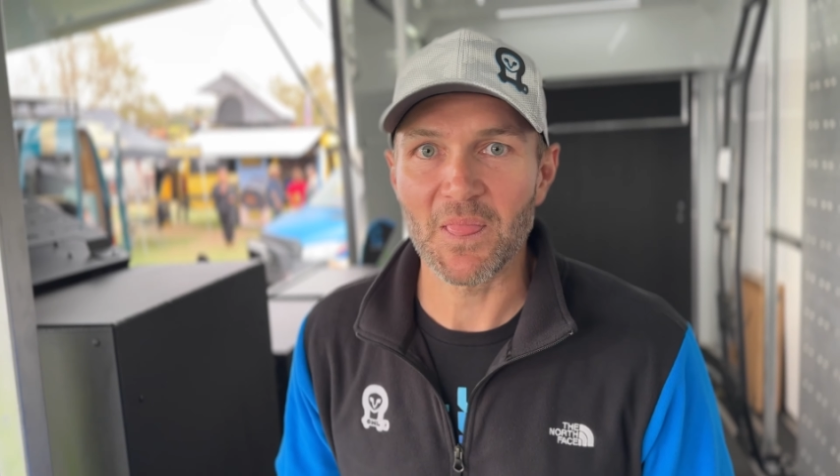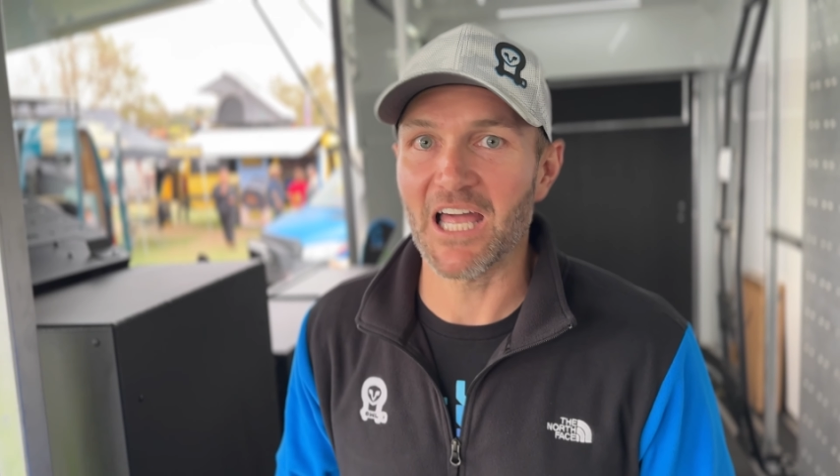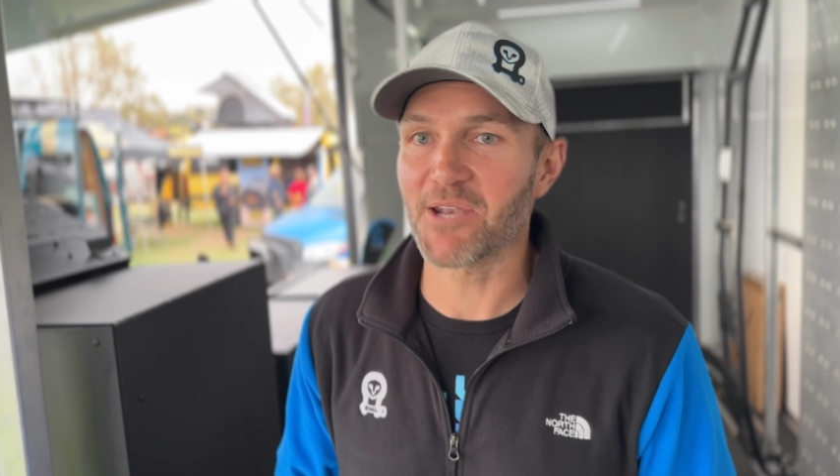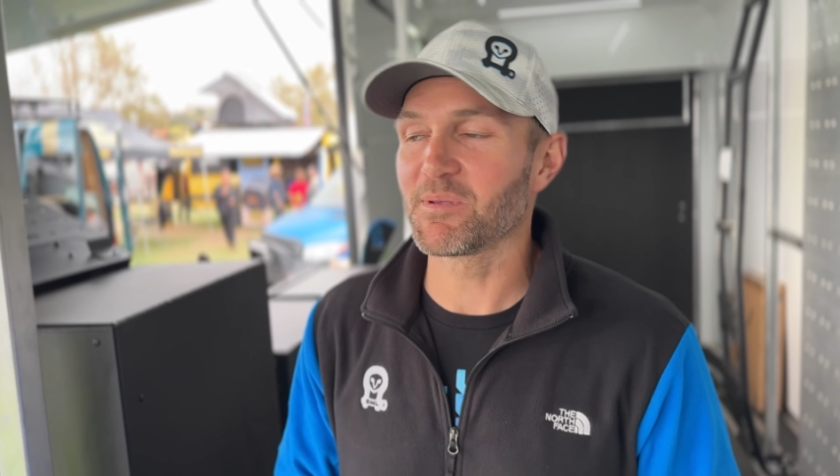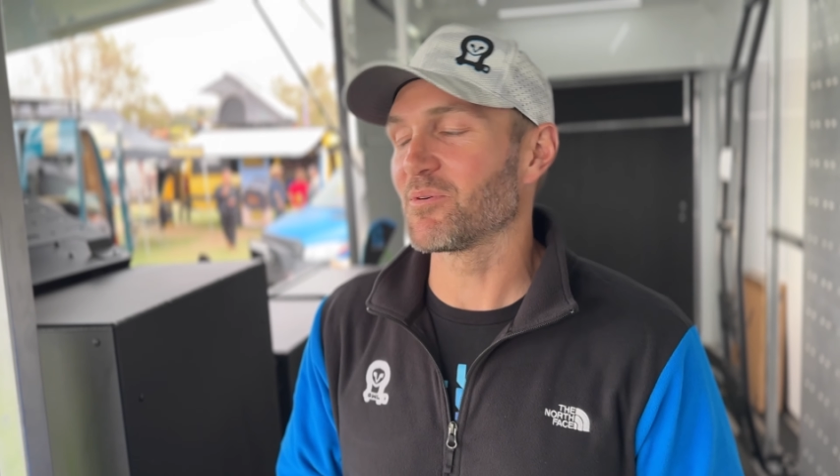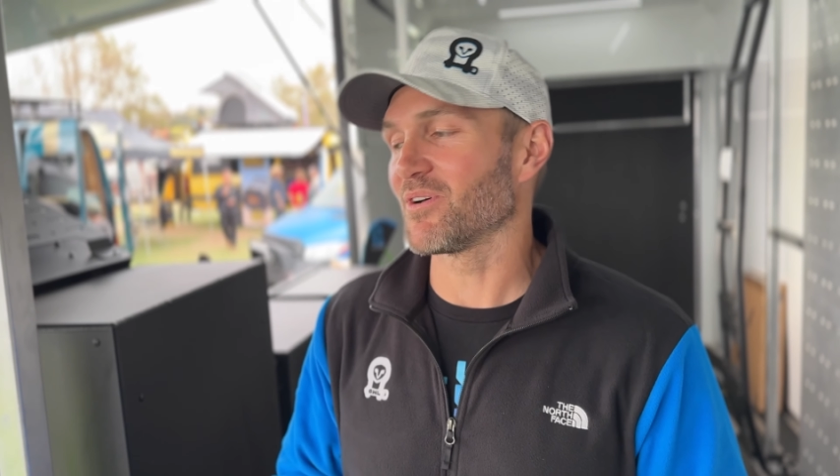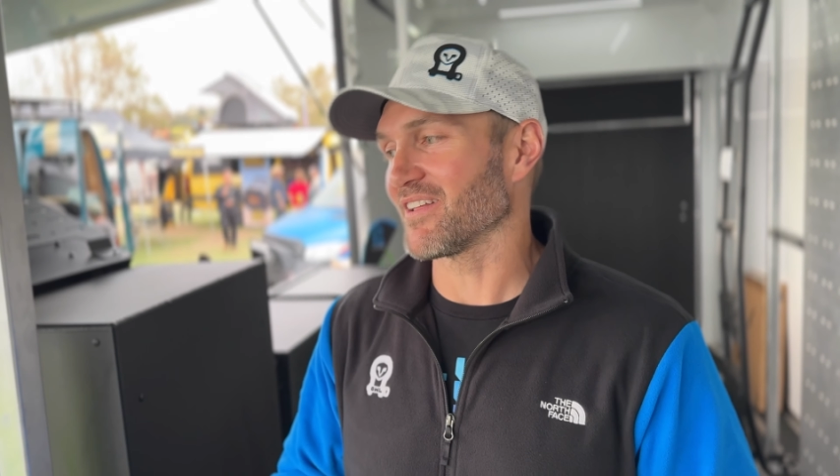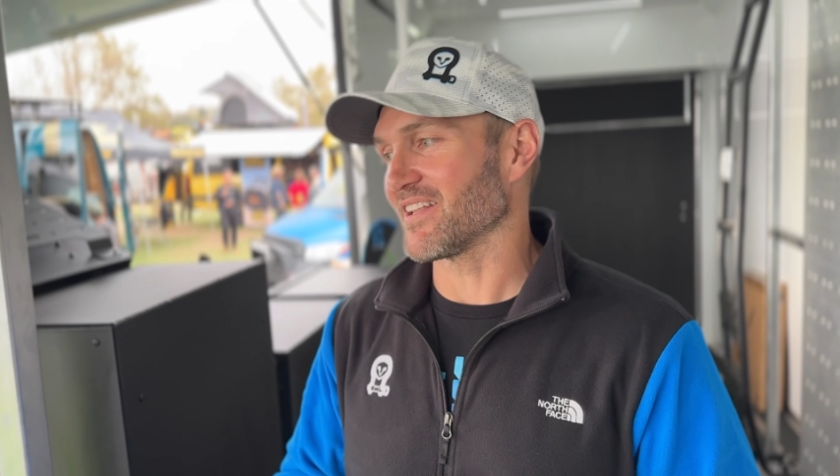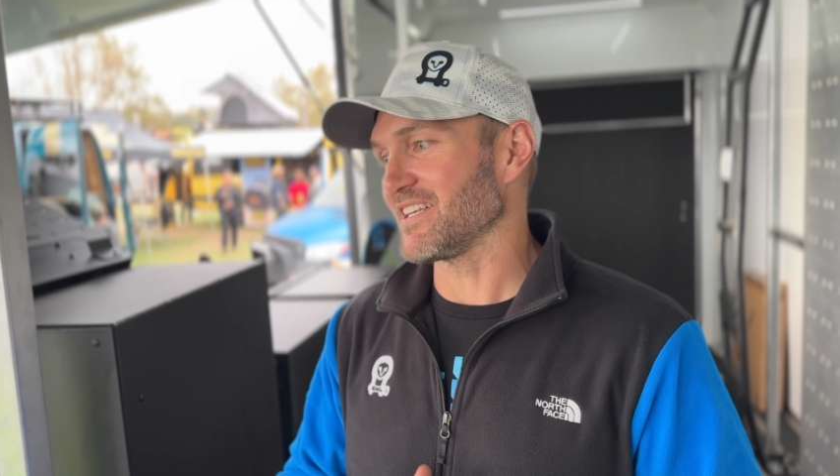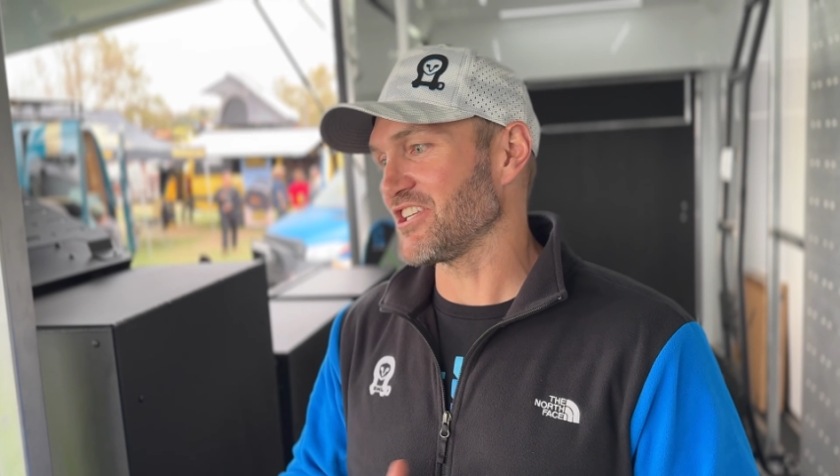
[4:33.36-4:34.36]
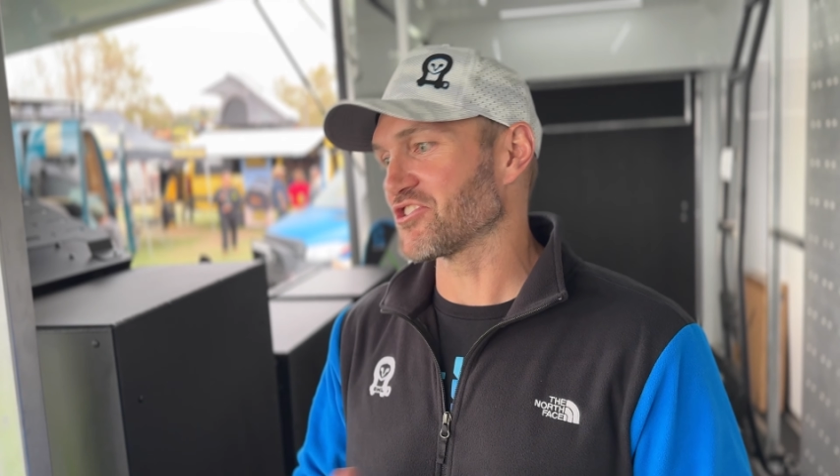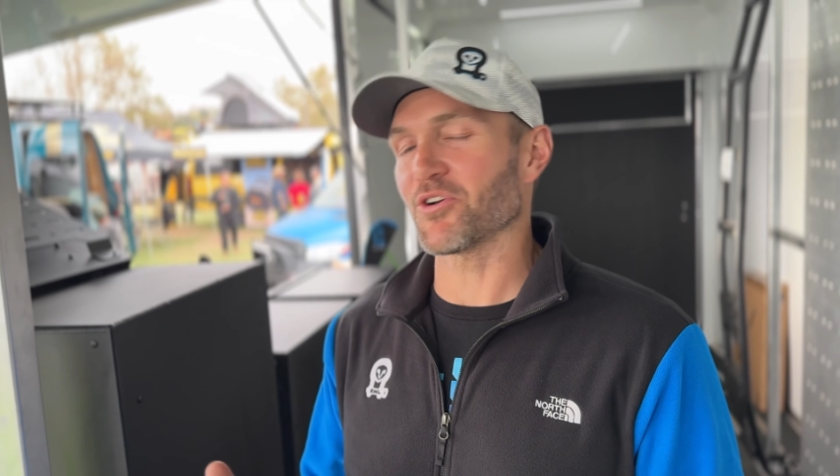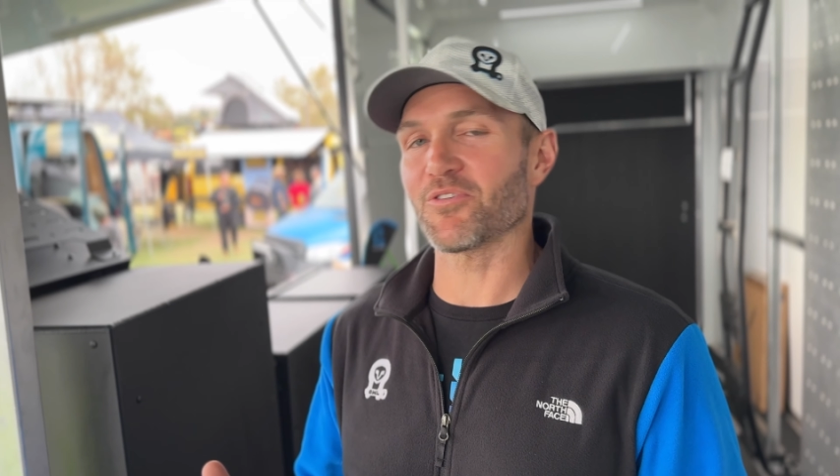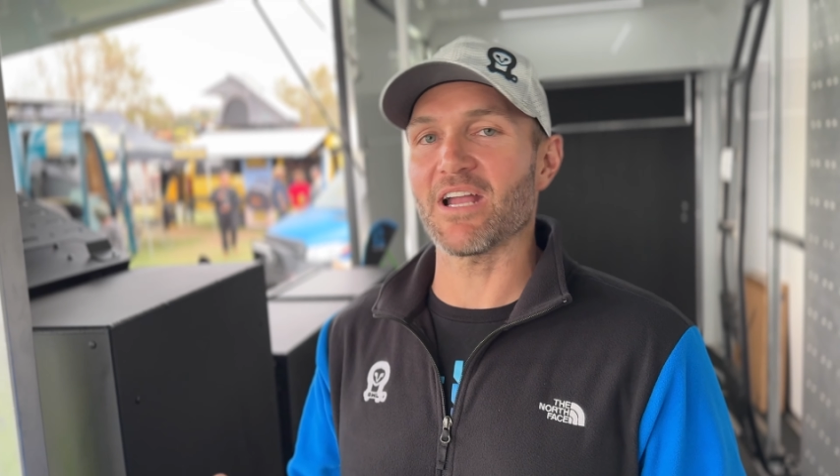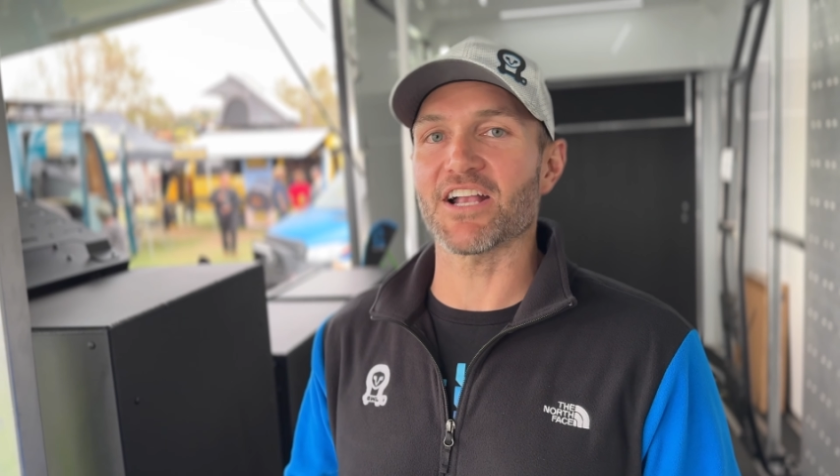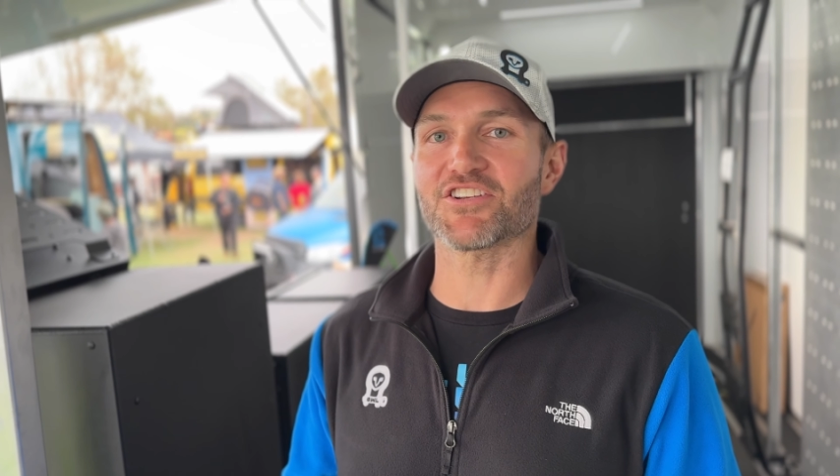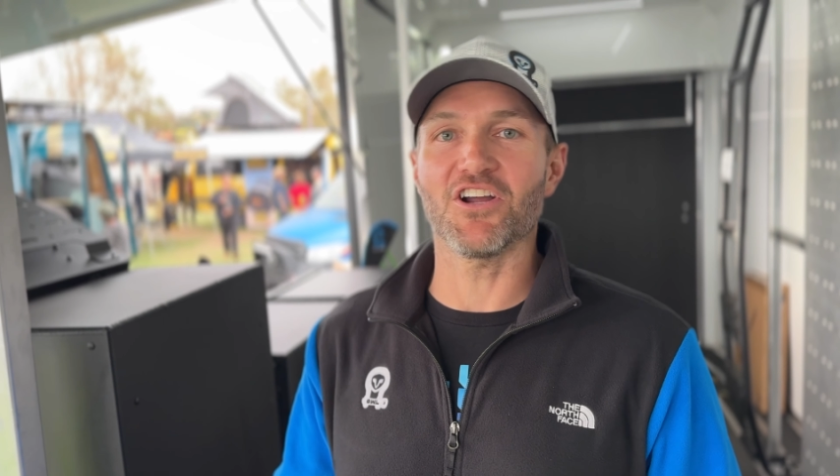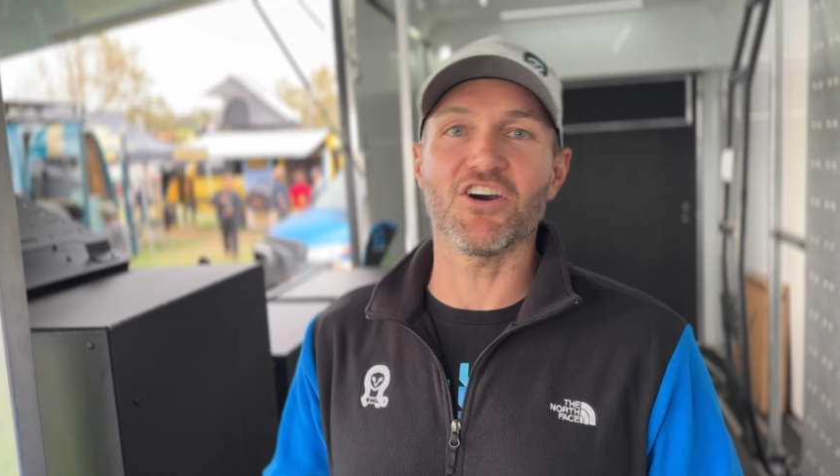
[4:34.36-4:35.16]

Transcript: lot of people knee jerk reaction oh,